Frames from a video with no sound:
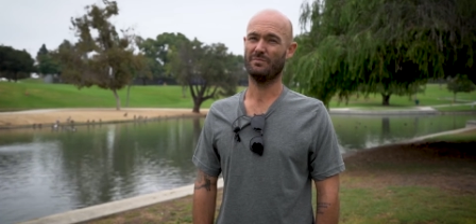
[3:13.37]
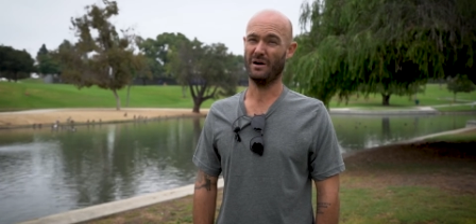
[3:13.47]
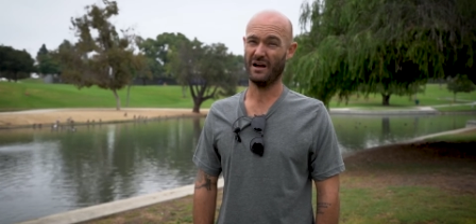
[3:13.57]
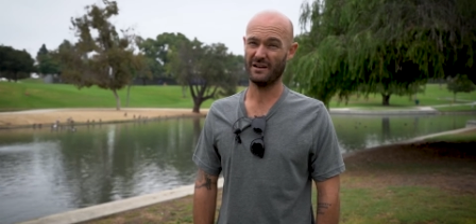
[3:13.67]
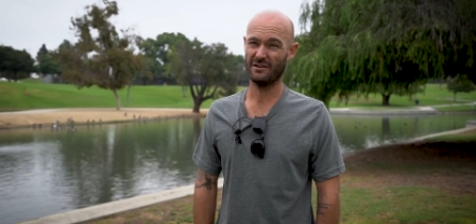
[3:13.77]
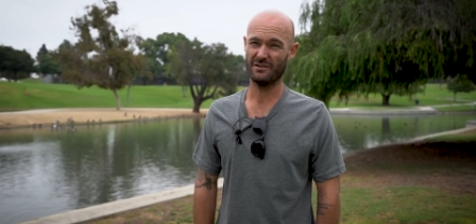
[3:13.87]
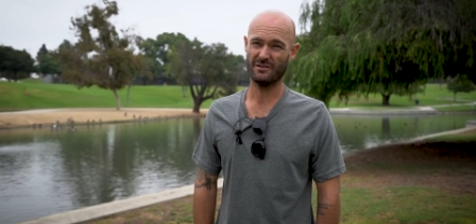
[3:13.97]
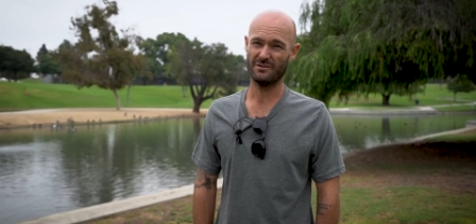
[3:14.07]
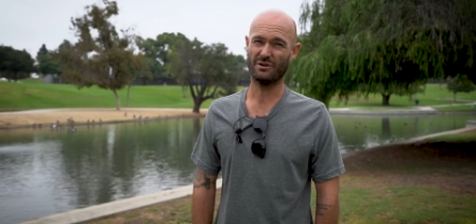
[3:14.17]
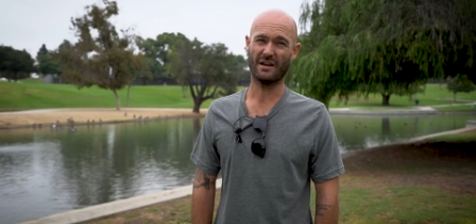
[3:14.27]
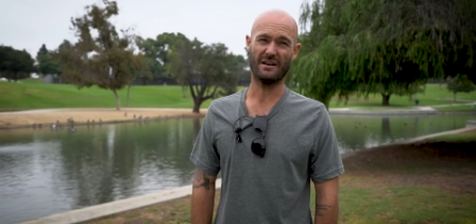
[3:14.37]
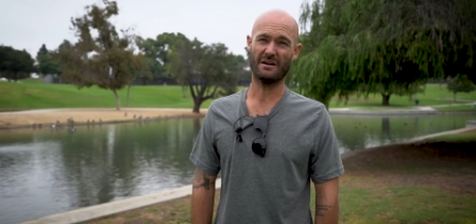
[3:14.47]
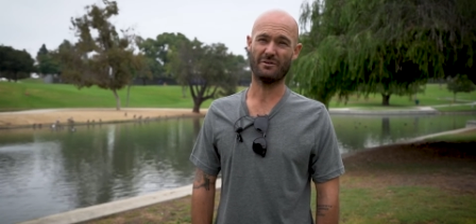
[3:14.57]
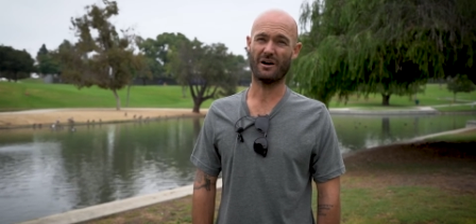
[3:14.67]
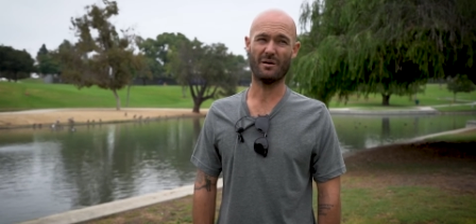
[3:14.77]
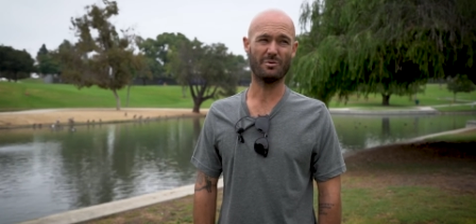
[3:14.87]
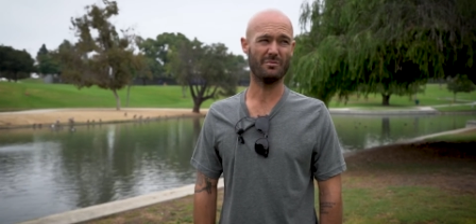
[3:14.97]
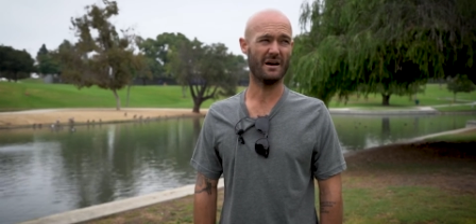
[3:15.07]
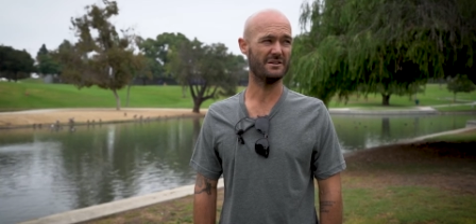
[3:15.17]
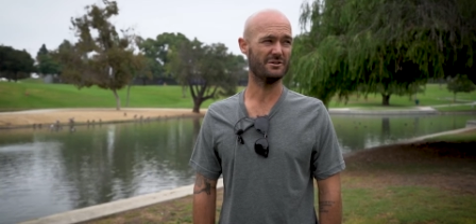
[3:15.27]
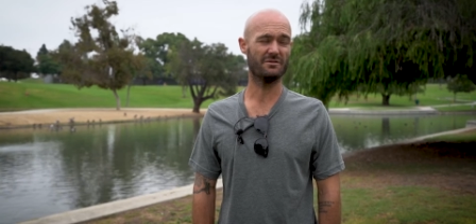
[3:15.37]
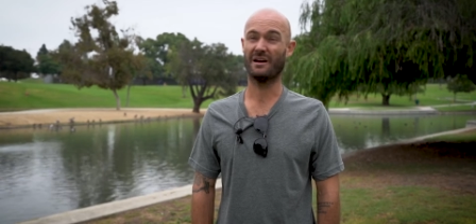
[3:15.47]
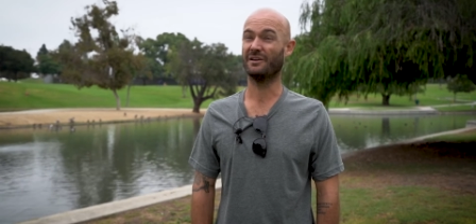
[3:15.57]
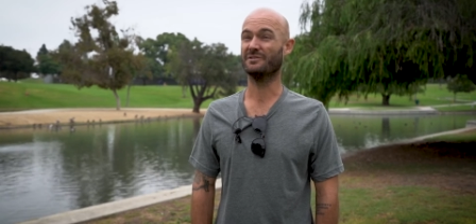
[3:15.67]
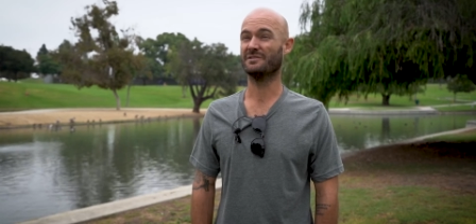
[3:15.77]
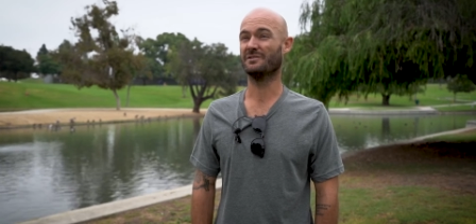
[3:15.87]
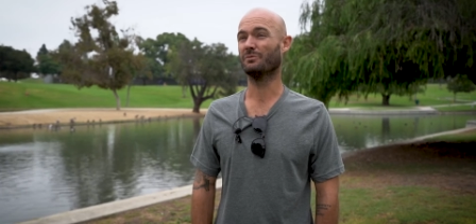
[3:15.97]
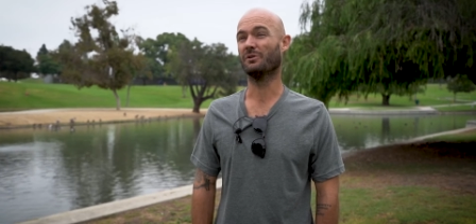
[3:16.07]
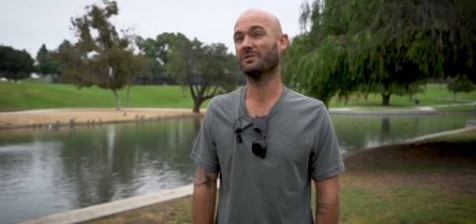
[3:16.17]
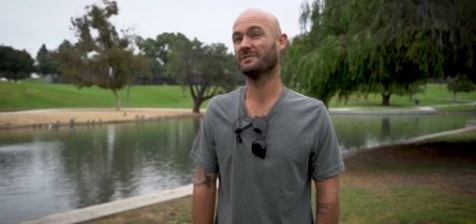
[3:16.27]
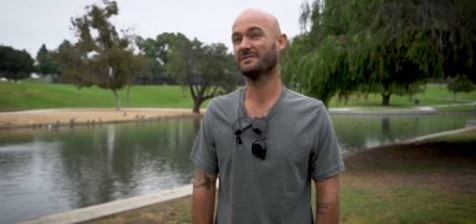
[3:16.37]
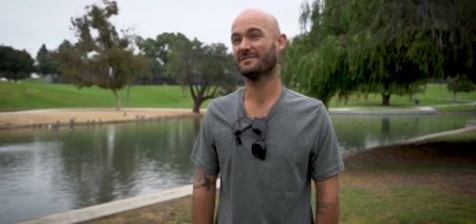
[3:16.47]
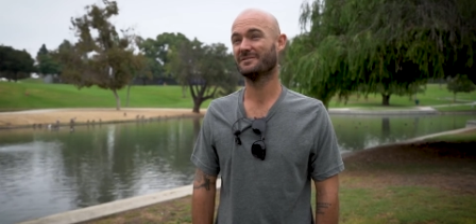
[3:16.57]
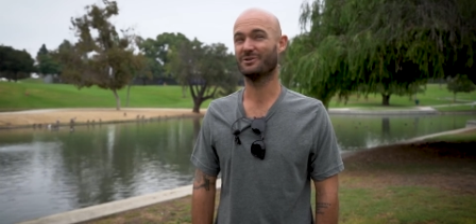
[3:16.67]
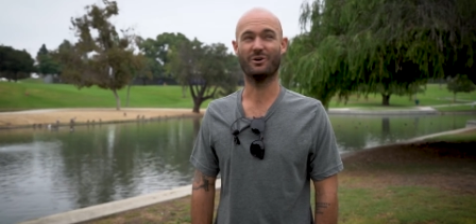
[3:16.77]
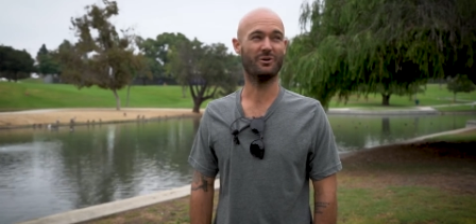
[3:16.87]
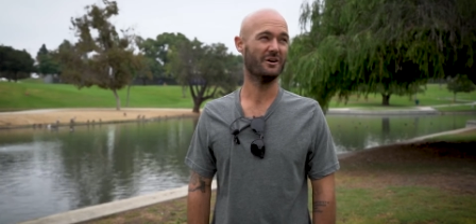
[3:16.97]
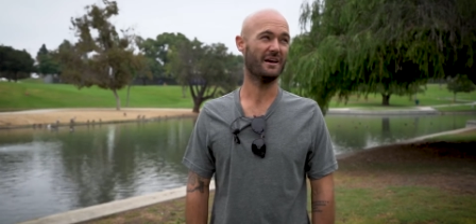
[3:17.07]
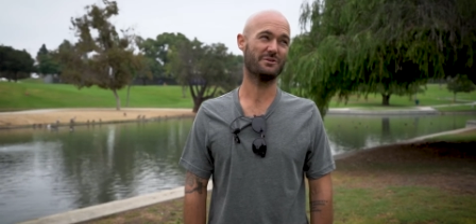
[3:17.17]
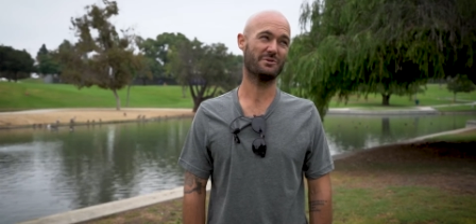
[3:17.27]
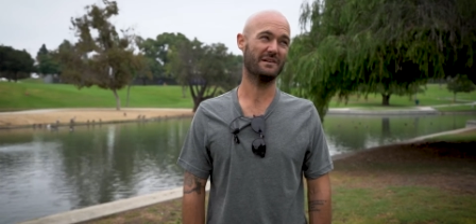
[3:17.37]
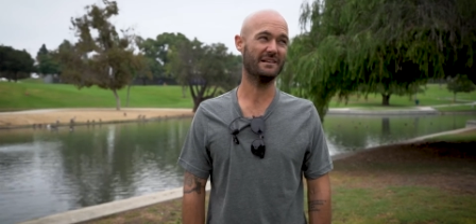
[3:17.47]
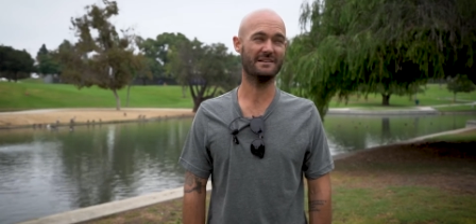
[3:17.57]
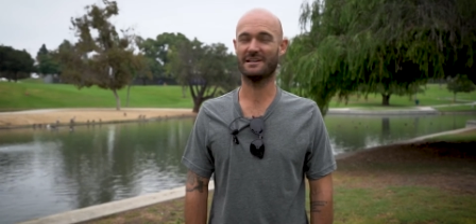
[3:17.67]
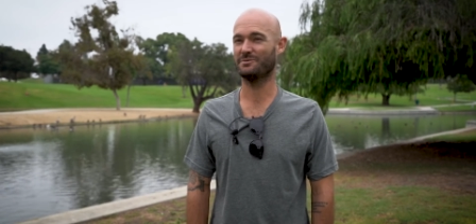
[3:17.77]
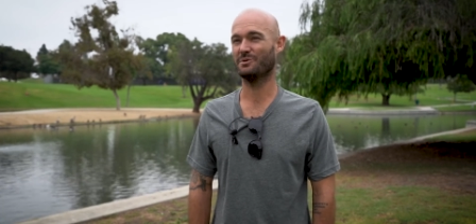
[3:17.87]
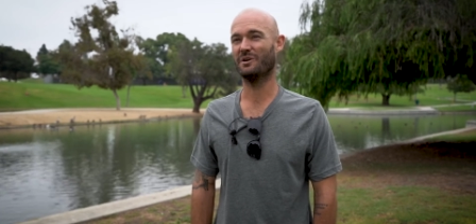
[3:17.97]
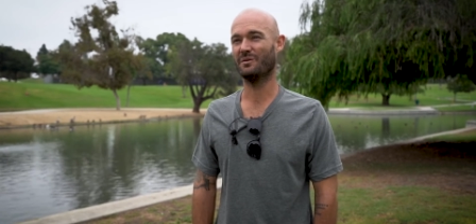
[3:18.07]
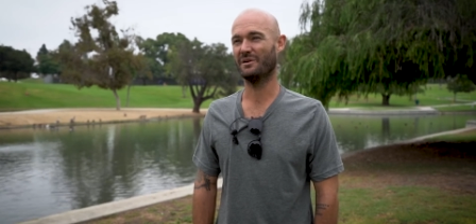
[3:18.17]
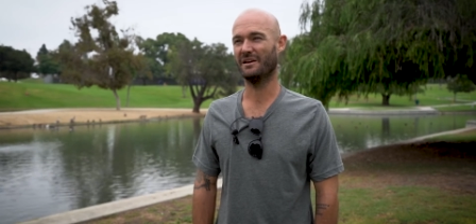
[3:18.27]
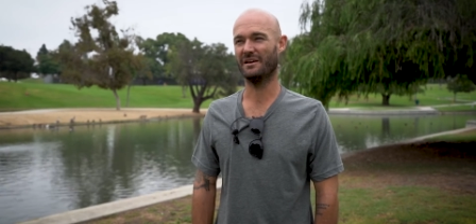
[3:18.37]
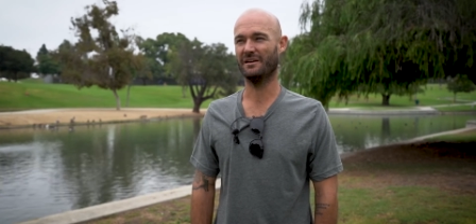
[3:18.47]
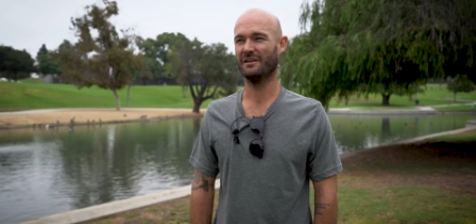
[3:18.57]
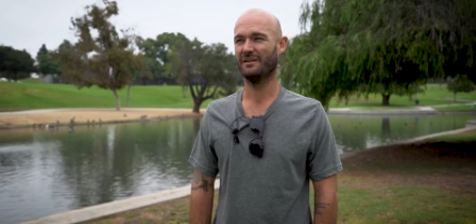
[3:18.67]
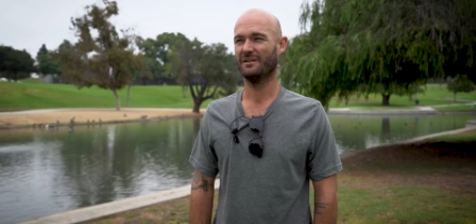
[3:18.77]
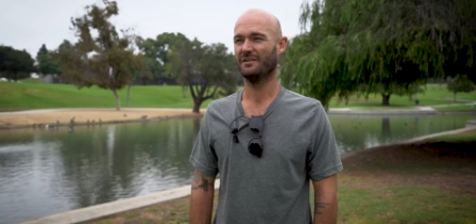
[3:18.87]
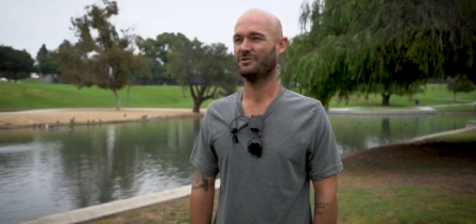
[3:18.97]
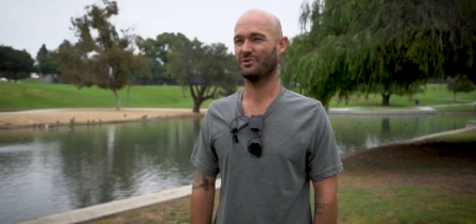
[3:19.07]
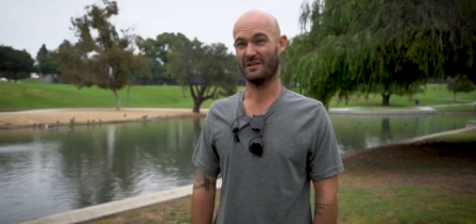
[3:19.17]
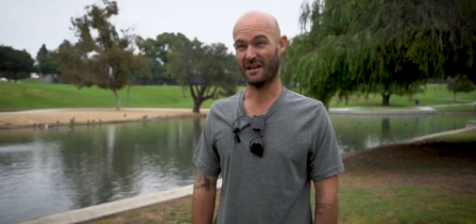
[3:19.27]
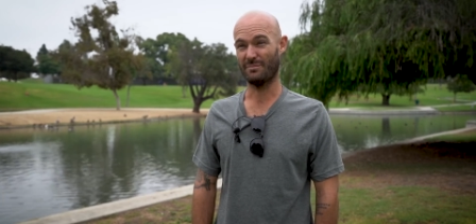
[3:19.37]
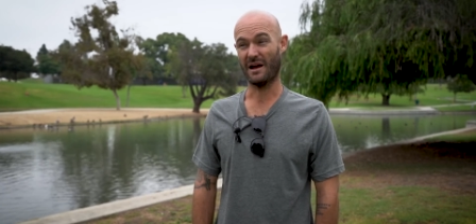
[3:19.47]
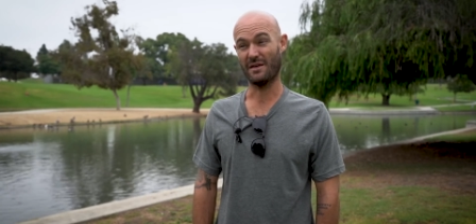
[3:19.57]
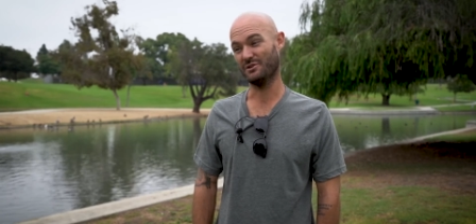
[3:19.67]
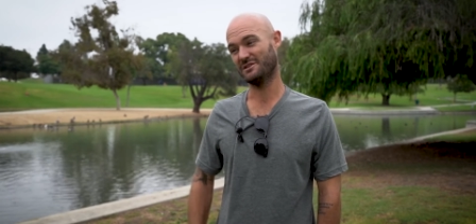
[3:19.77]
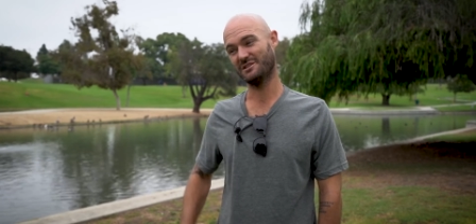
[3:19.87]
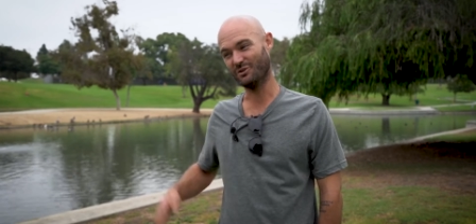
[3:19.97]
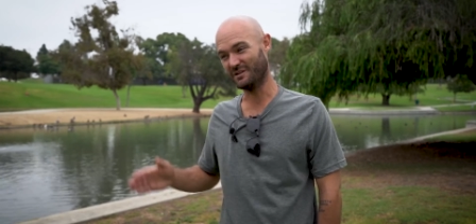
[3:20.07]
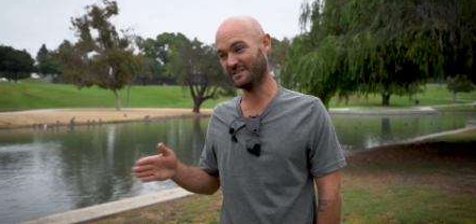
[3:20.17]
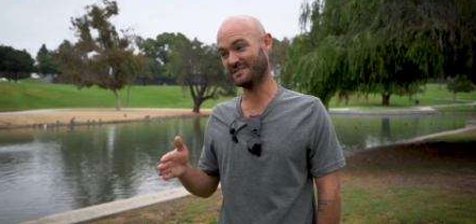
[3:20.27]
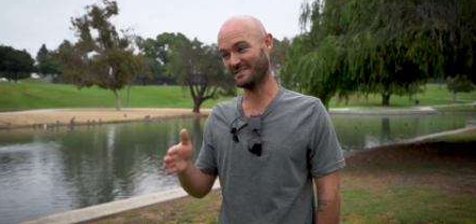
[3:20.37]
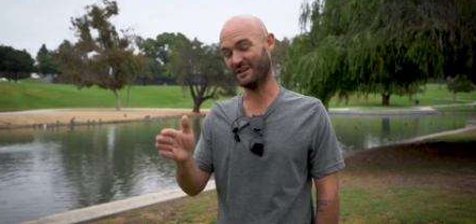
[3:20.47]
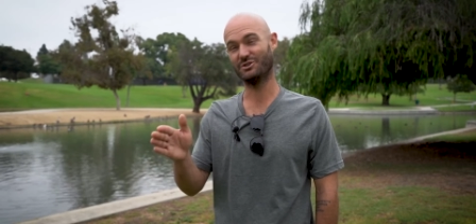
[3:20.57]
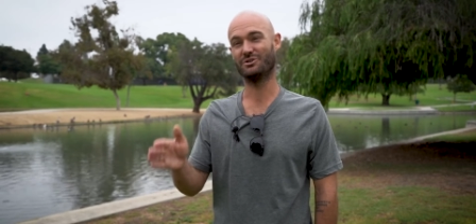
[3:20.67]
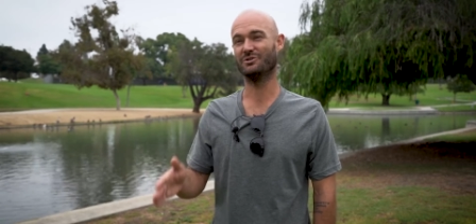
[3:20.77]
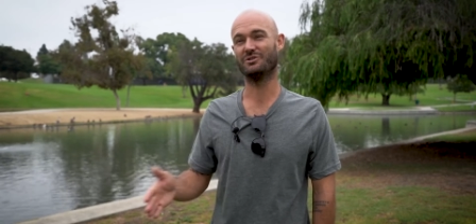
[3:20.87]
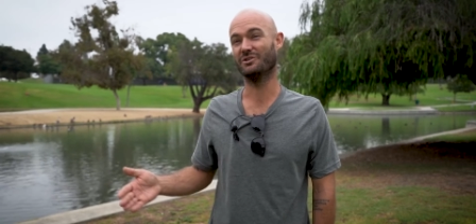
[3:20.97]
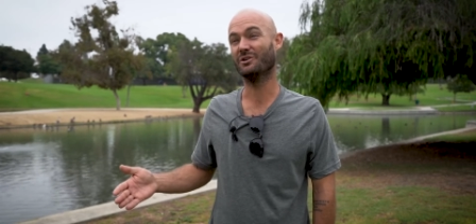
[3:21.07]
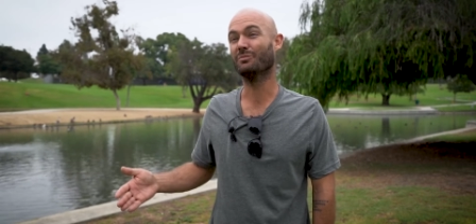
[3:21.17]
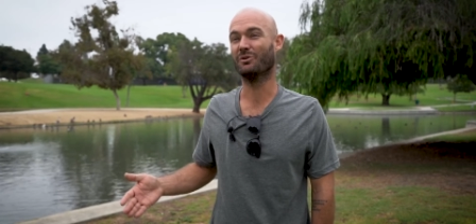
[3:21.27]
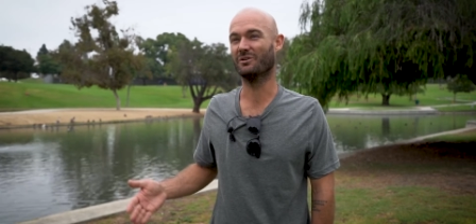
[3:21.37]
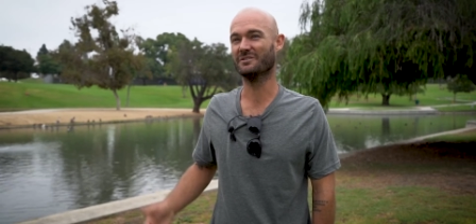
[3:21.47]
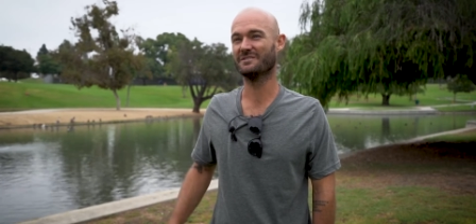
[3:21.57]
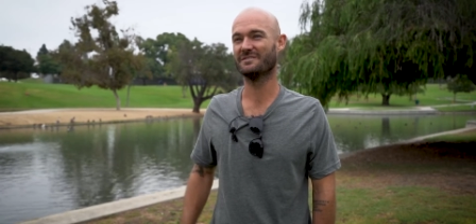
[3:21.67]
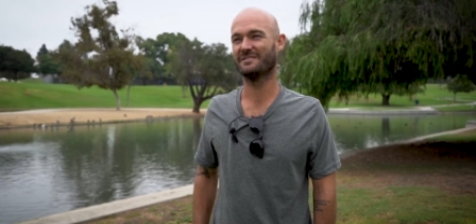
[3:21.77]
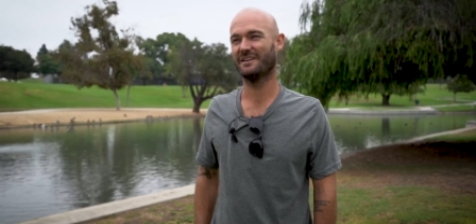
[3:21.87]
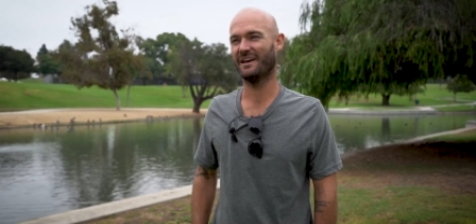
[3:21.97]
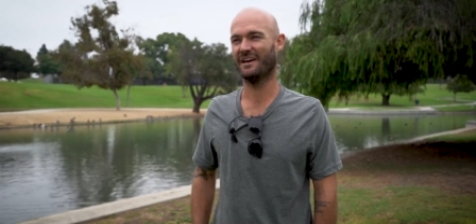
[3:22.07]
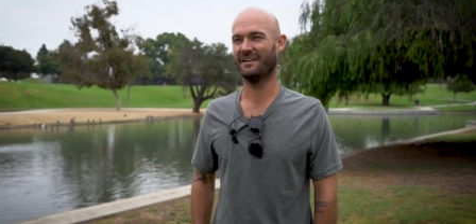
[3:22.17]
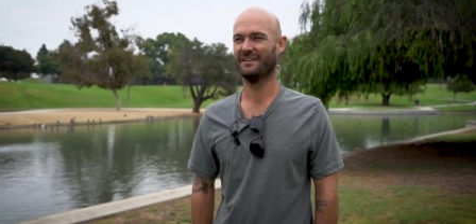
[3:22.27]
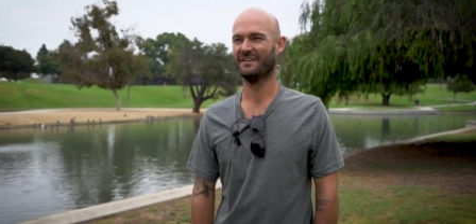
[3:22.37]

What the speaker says: But you can never compromise your values and your morals. So as relentless as we want to be, during that path, you still need to stay true to your morals. And